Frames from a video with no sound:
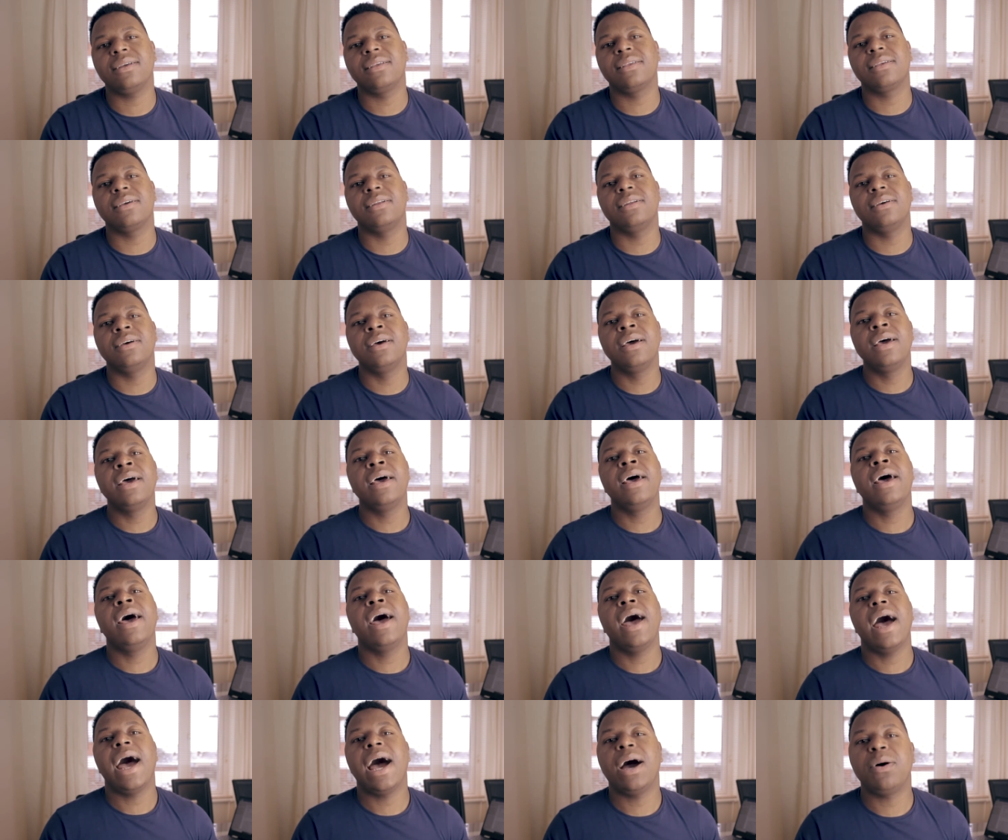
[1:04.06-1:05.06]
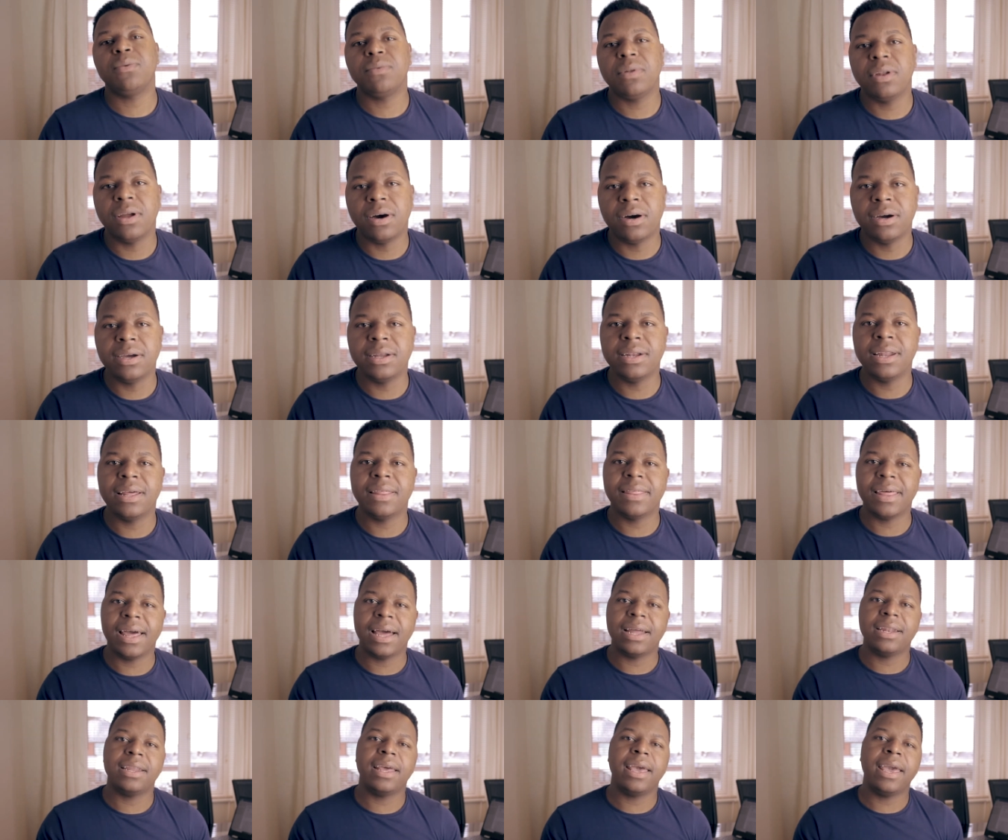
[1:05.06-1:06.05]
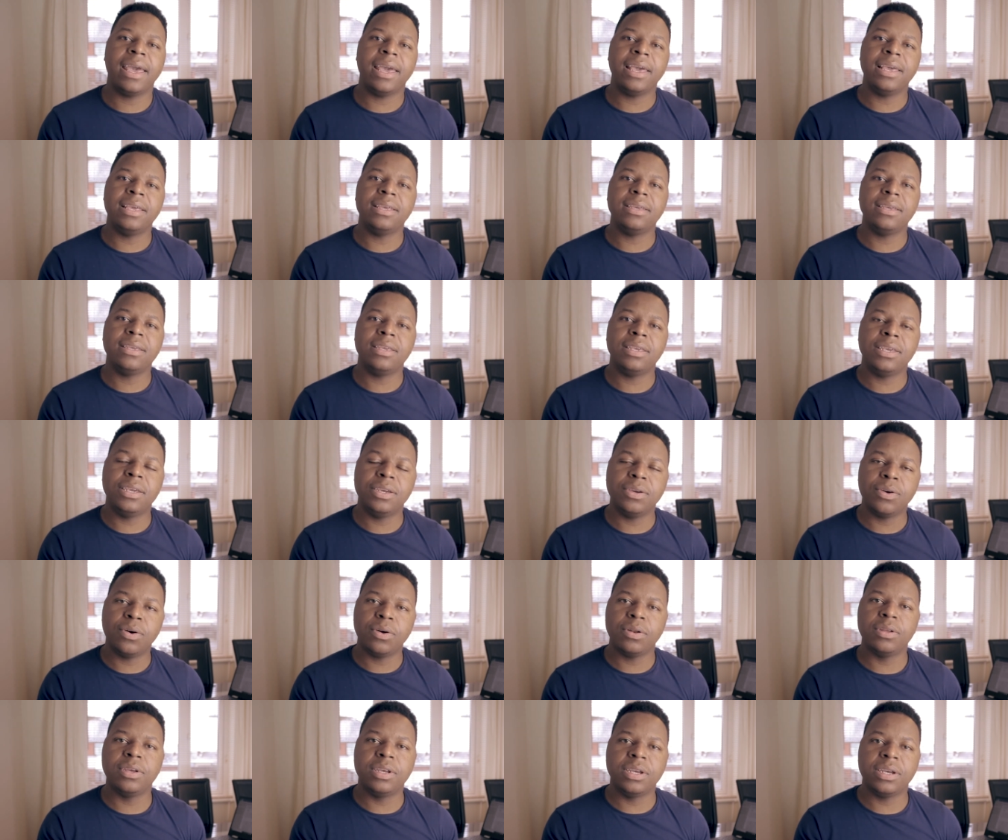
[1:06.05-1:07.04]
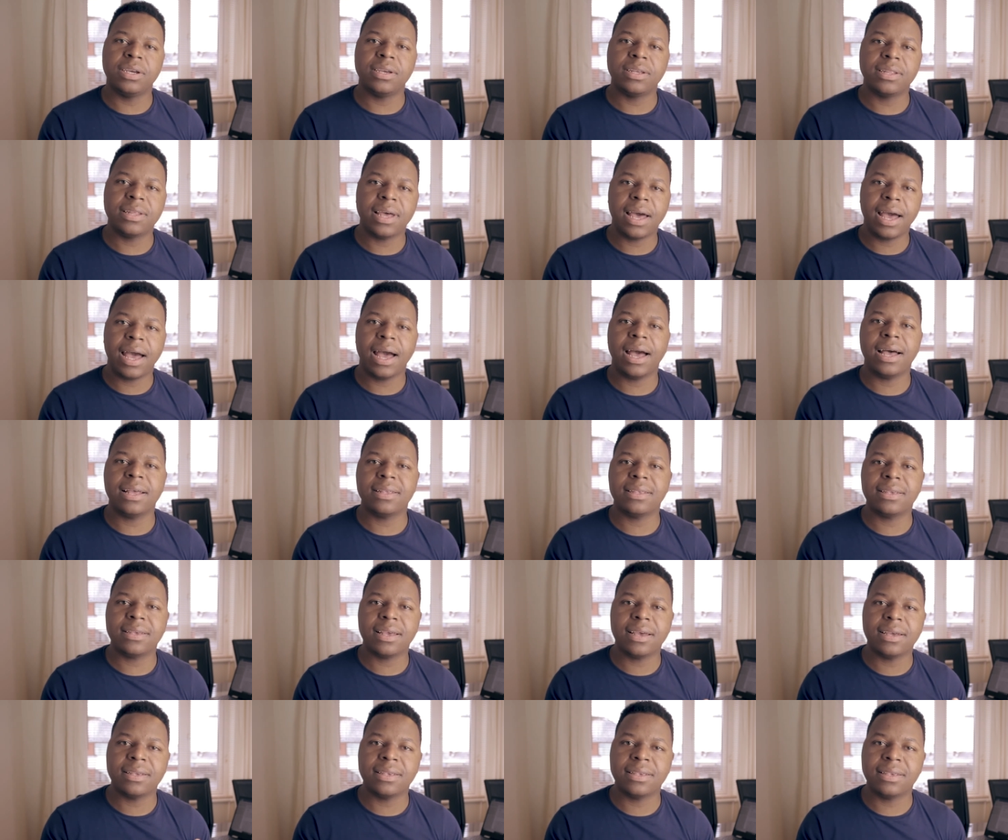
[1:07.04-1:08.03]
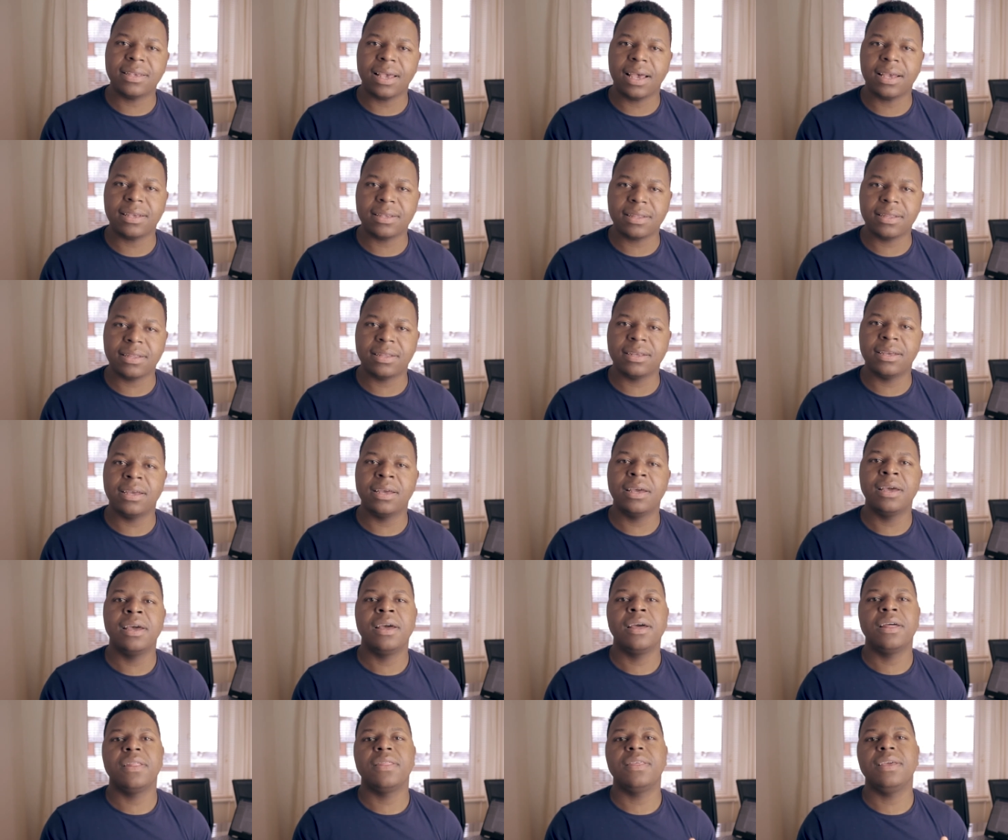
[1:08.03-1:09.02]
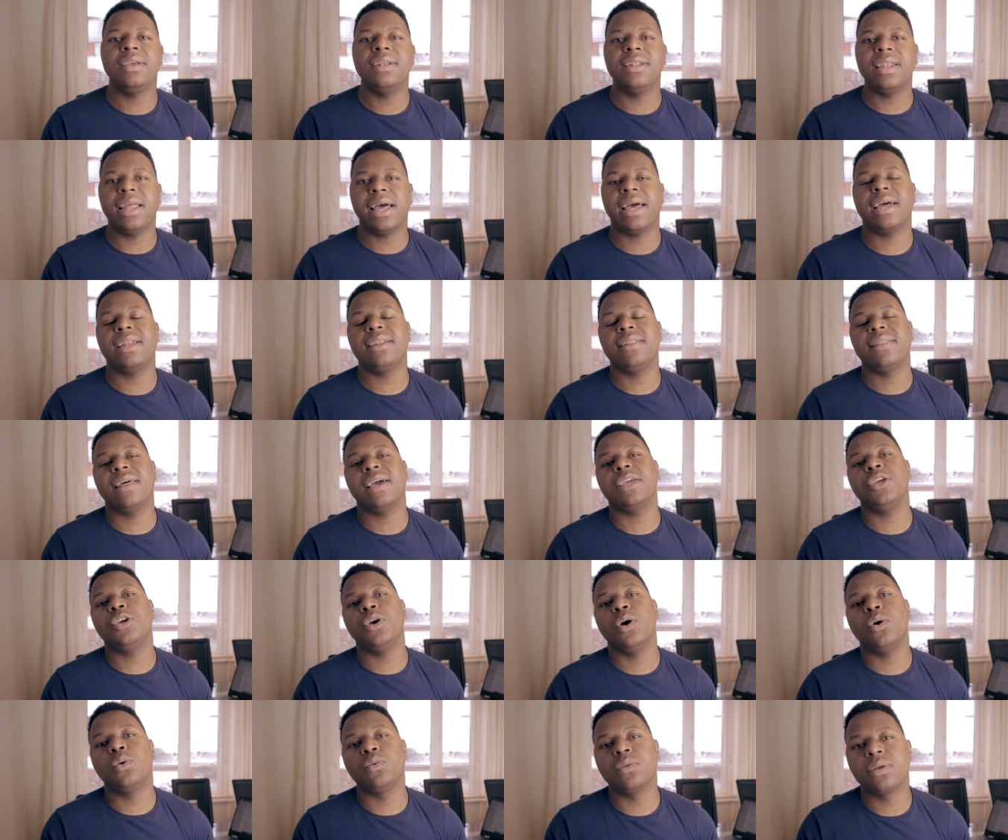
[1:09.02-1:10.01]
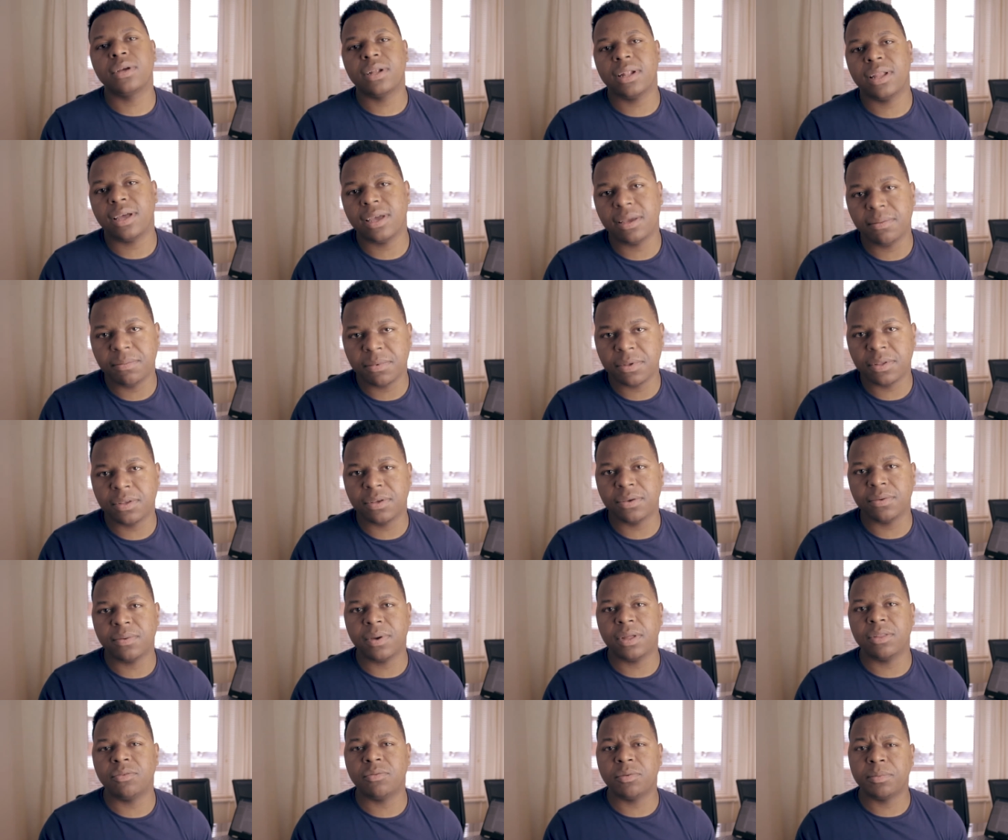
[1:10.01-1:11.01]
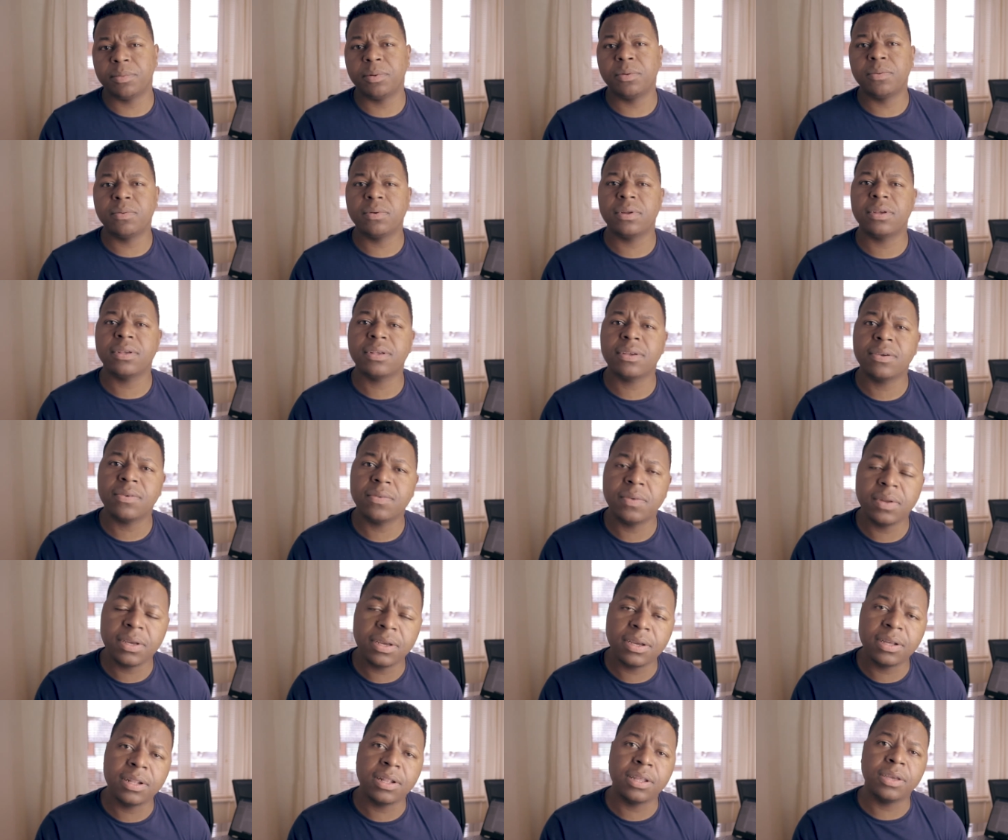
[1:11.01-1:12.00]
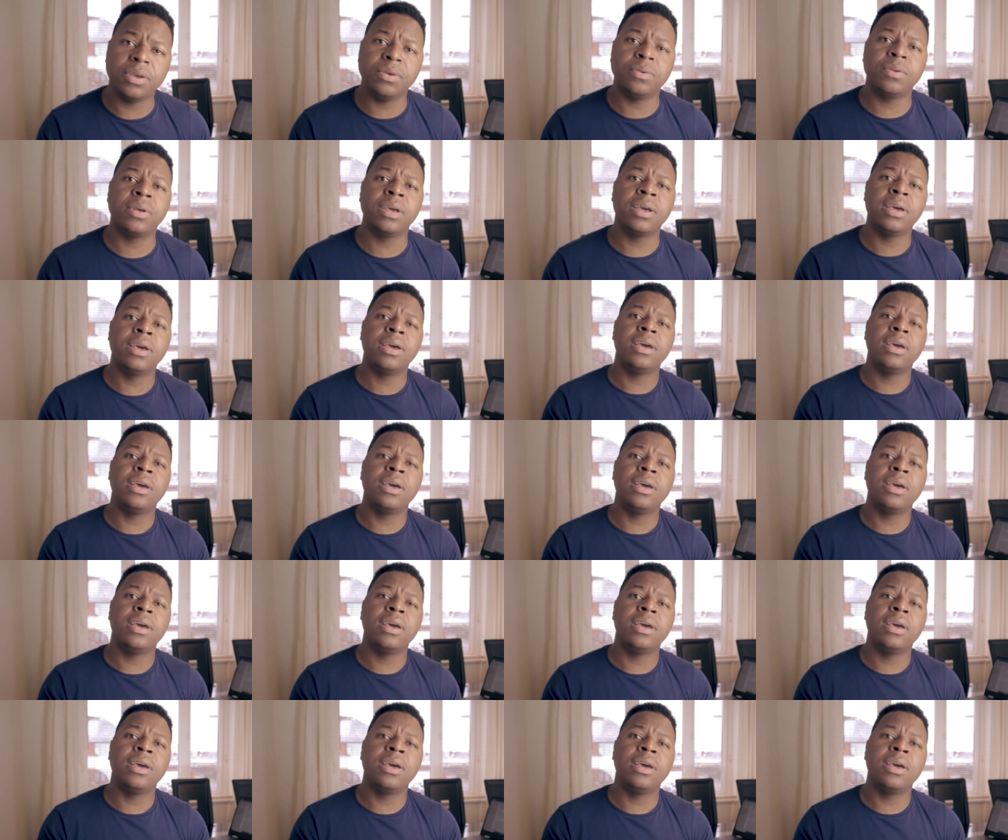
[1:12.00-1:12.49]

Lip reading: is going to outline that a geologist has assessed the land that you hold claims to, and the report is going to include